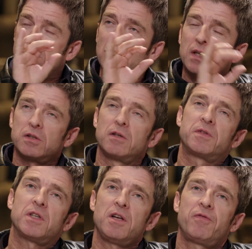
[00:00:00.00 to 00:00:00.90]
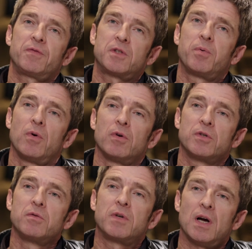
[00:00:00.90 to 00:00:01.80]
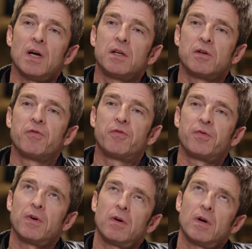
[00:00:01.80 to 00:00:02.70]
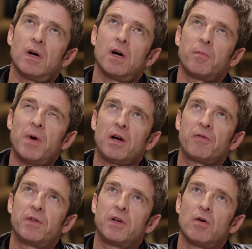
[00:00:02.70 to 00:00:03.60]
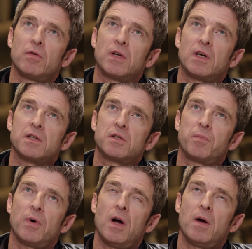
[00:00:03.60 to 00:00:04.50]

section of City supporters who kind yeah. of hark back for the old days, but